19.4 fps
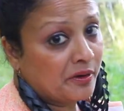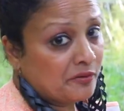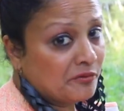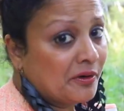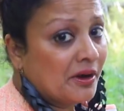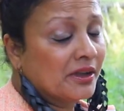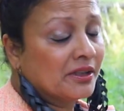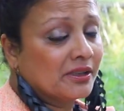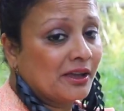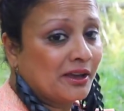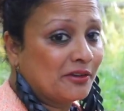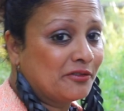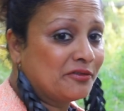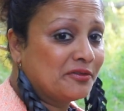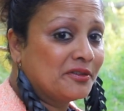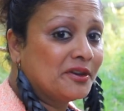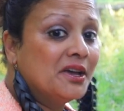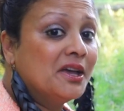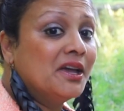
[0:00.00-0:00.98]
wildlife
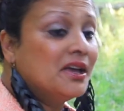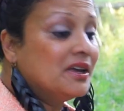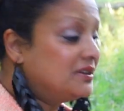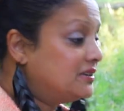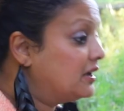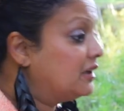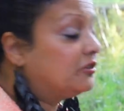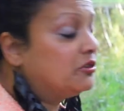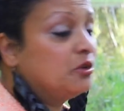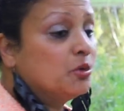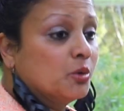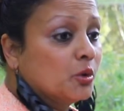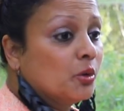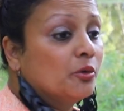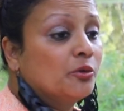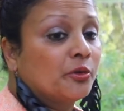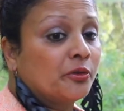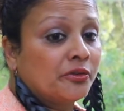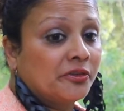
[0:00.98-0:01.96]
yes you will
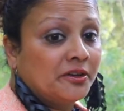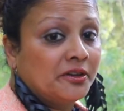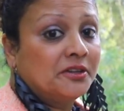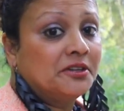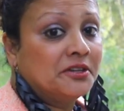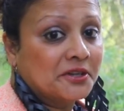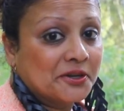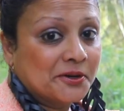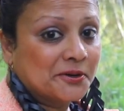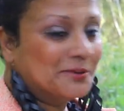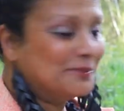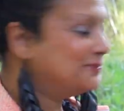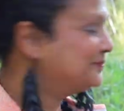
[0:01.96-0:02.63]
also see deer